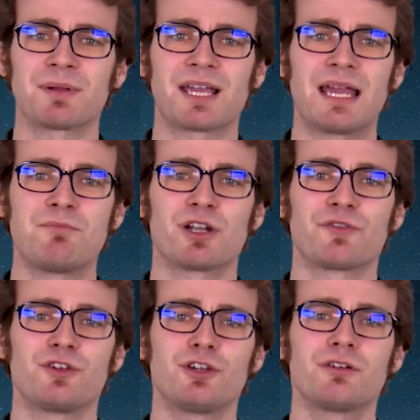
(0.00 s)
became one
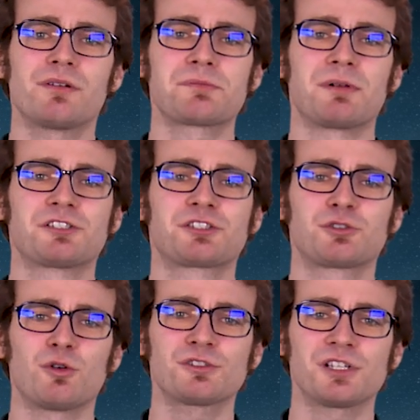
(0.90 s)
of Europe's most
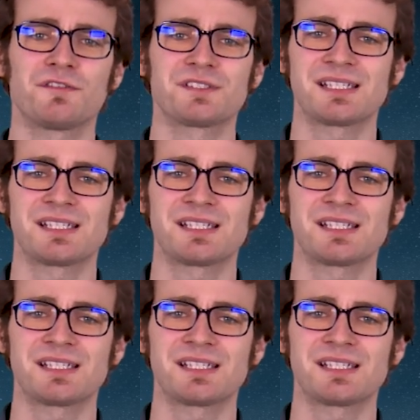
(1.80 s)
sought-after